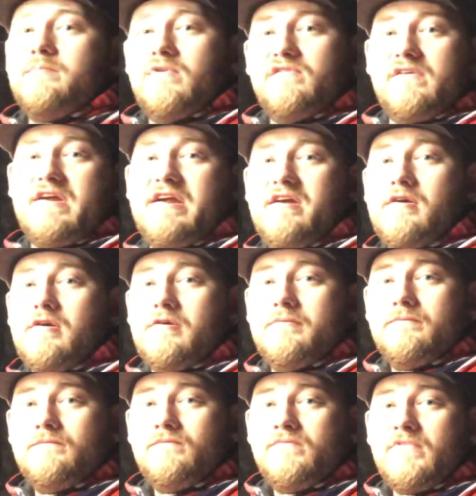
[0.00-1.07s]
over here
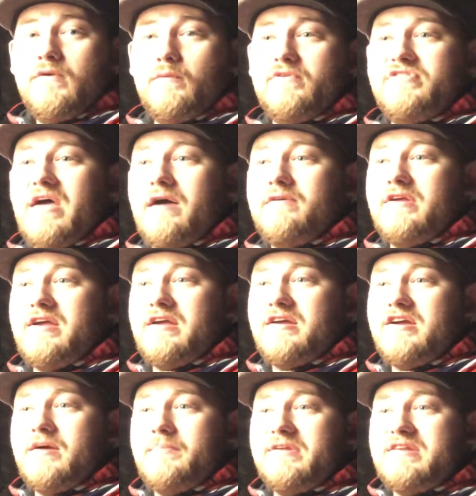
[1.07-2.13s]
without it
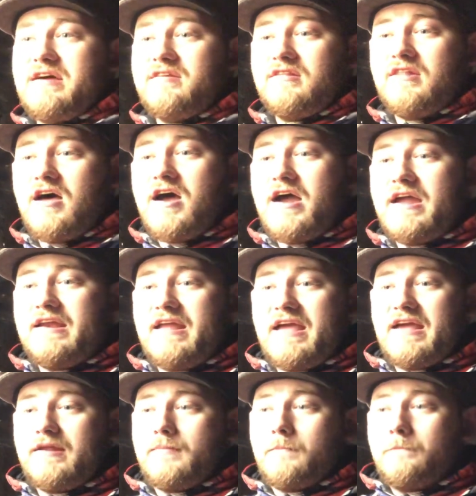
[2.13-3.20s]
coming down the line
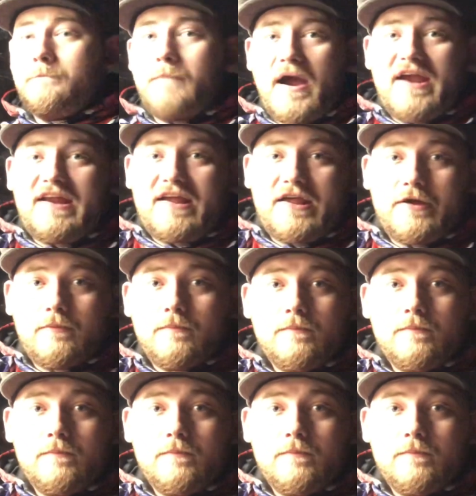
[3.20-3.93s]
and biting you.